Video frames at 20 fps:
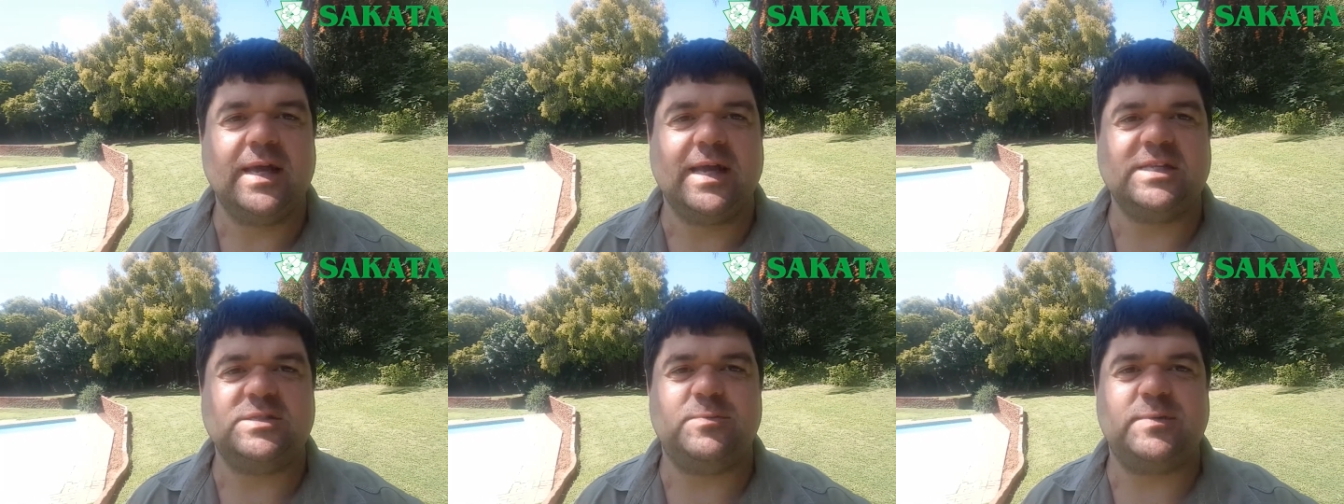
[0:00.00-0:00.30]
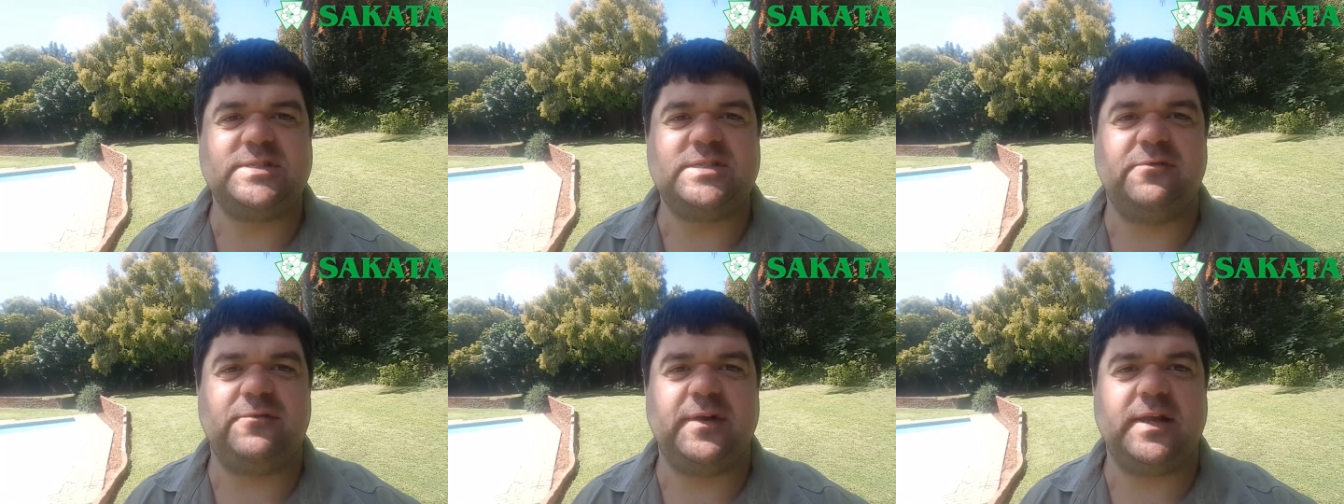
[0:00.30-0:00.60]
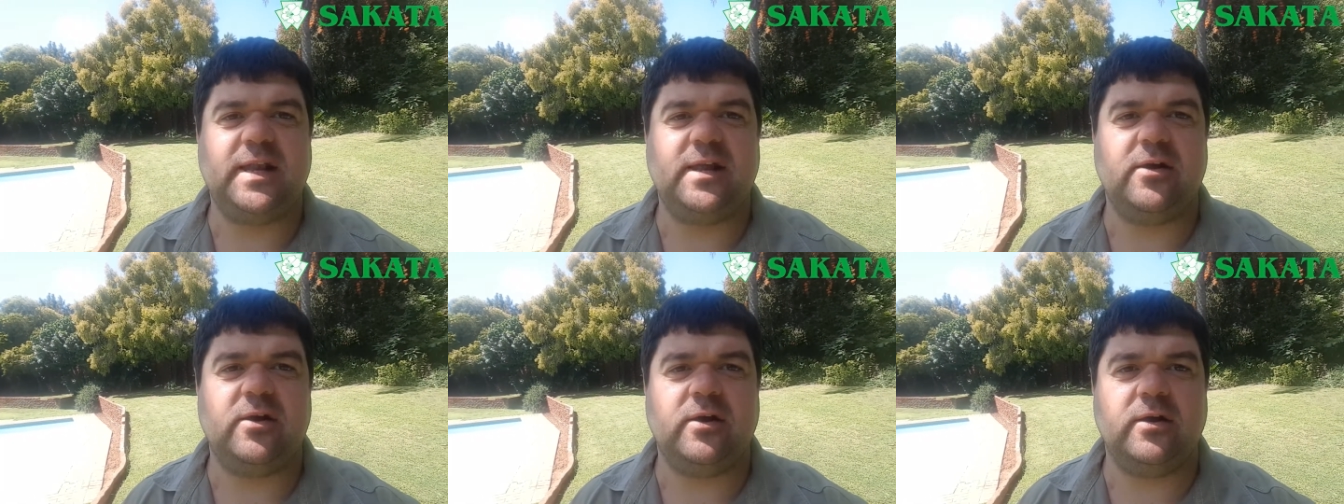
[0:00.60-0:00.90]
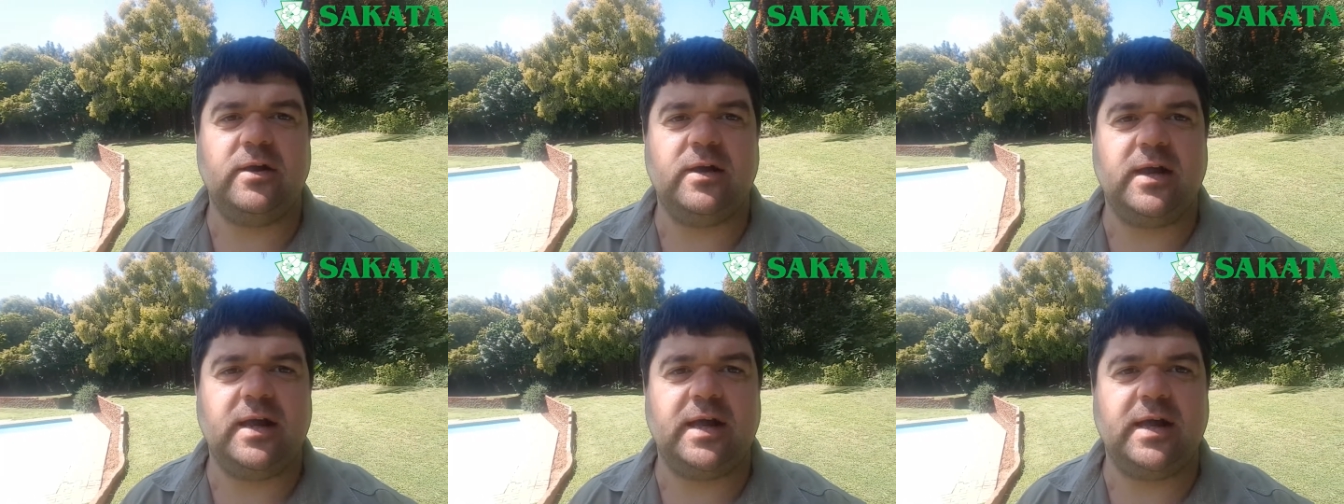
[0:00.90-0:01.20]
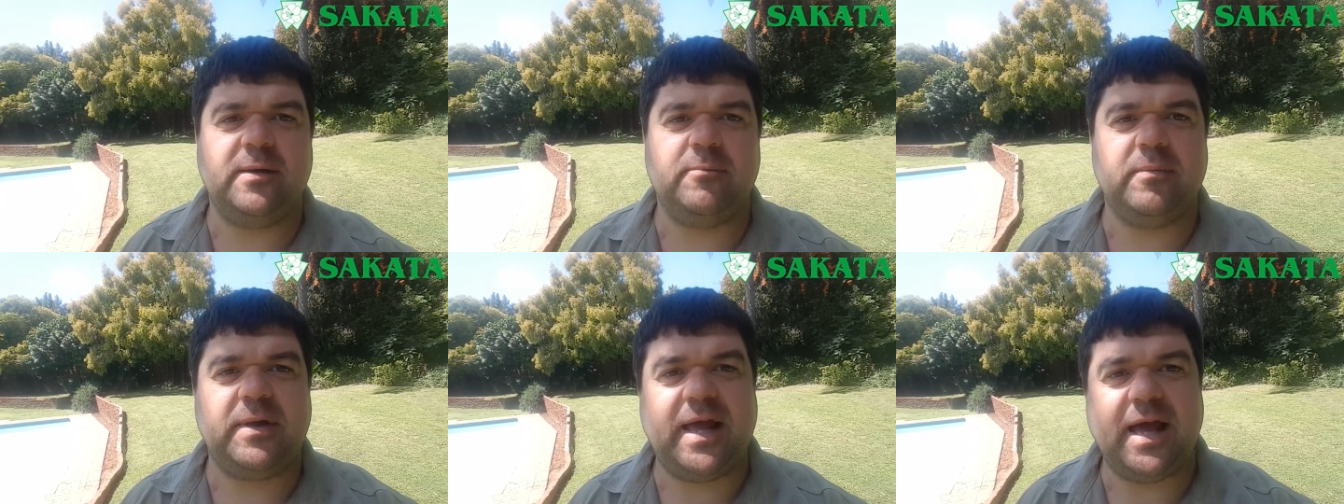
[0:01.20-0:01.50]
uh, specifically on
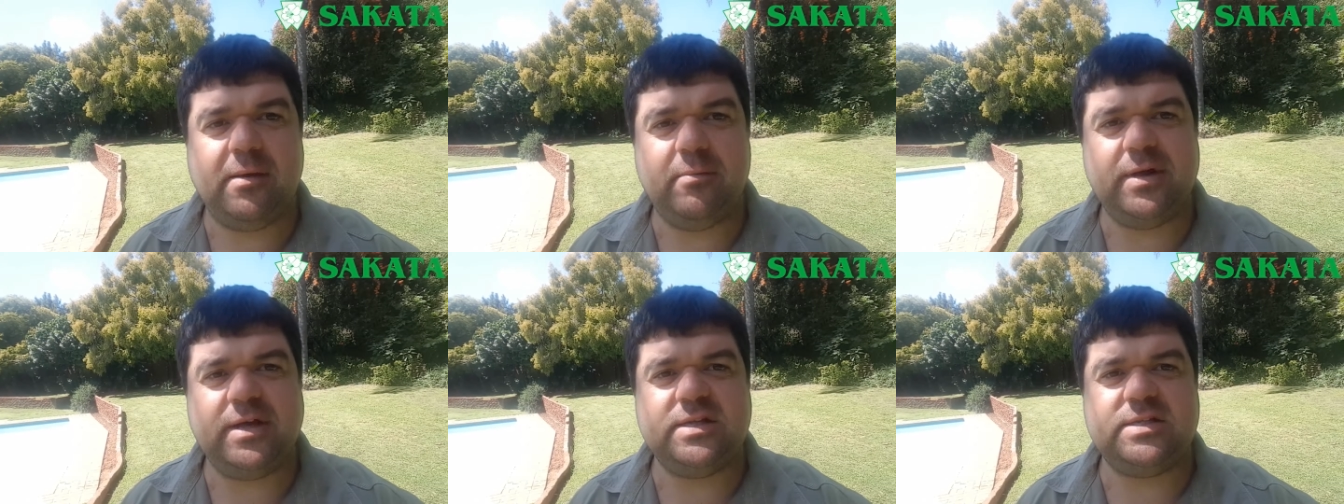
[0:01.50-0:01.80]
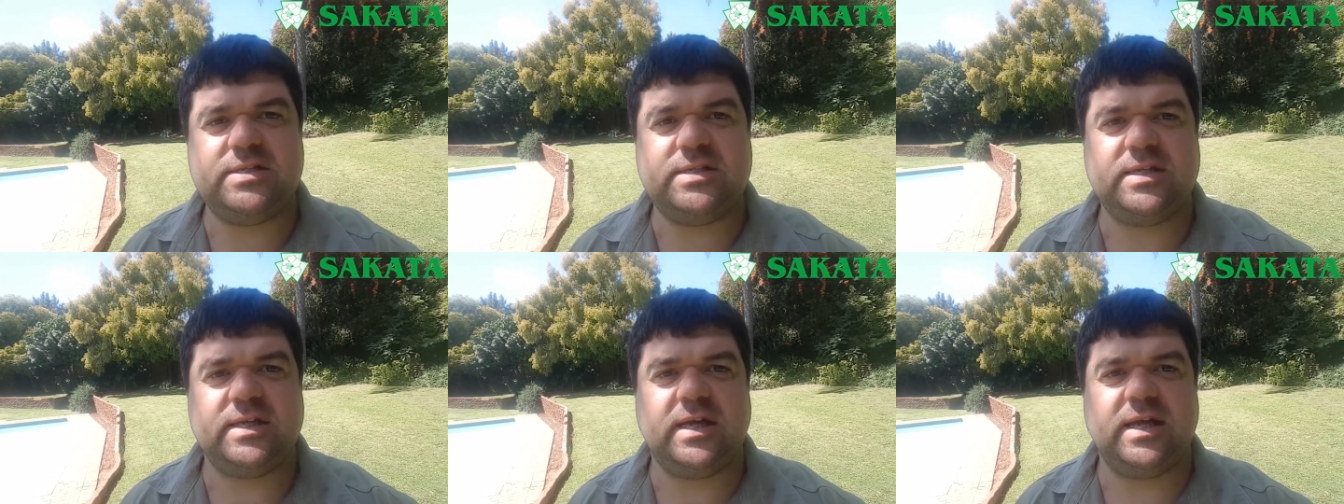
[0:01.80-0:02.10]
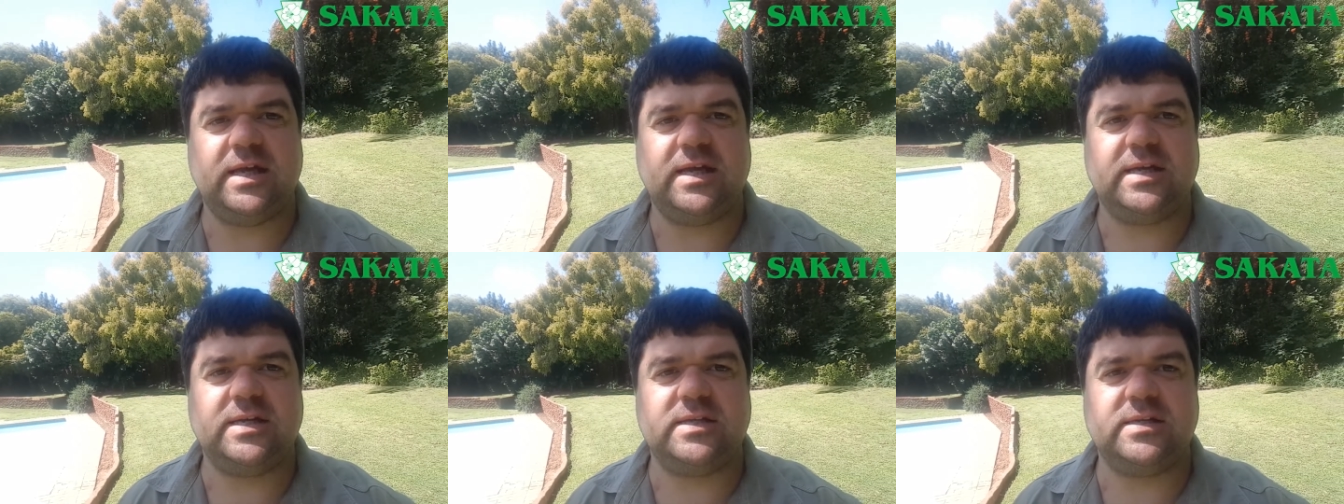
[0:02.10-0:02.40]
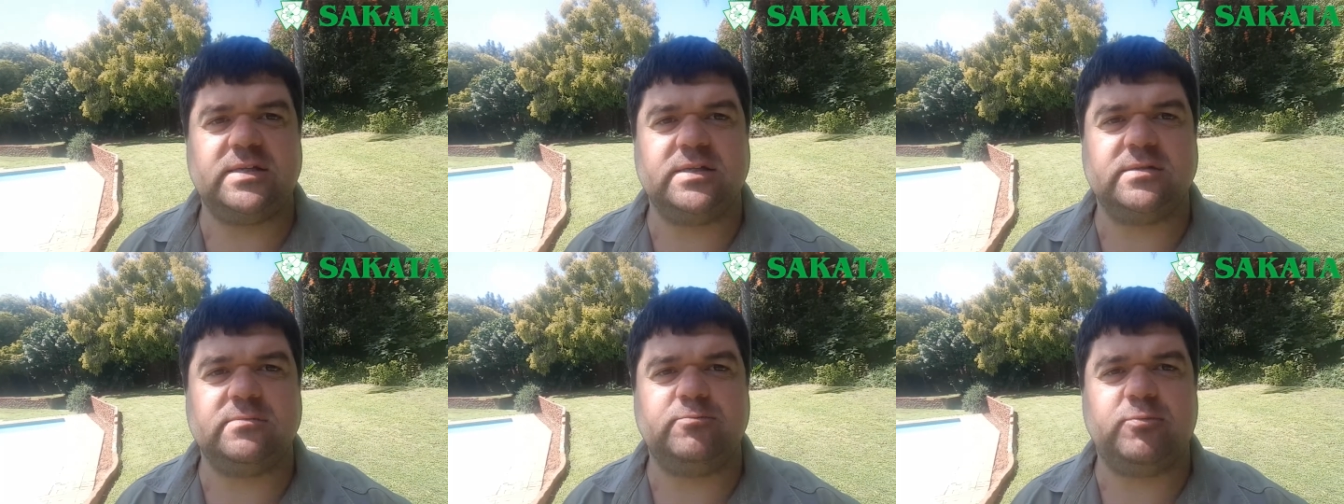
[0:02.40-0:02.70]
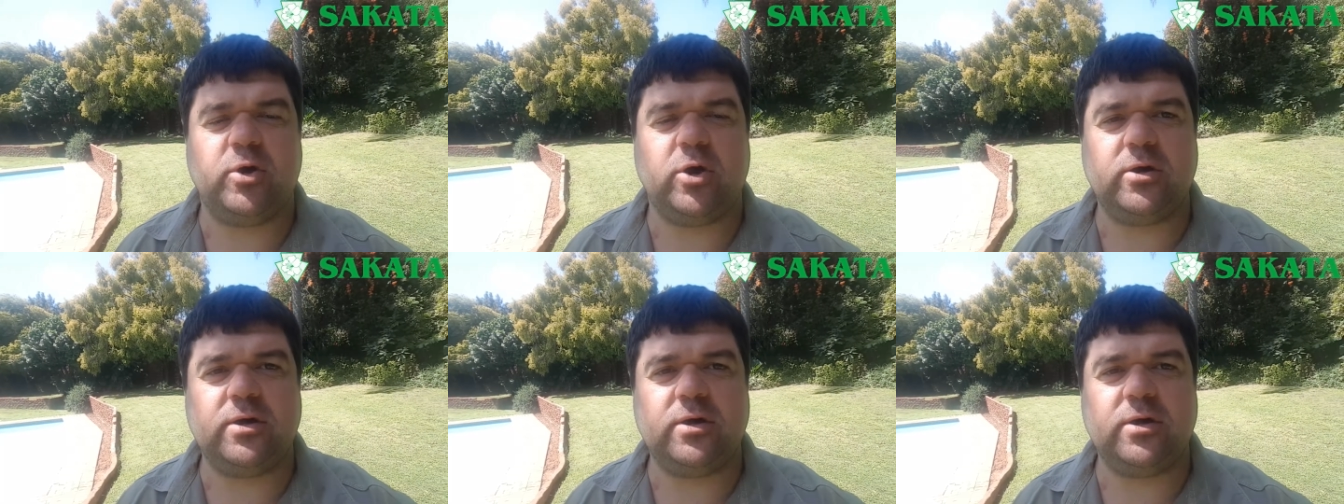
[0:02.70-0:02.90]
um, cabbage, uh,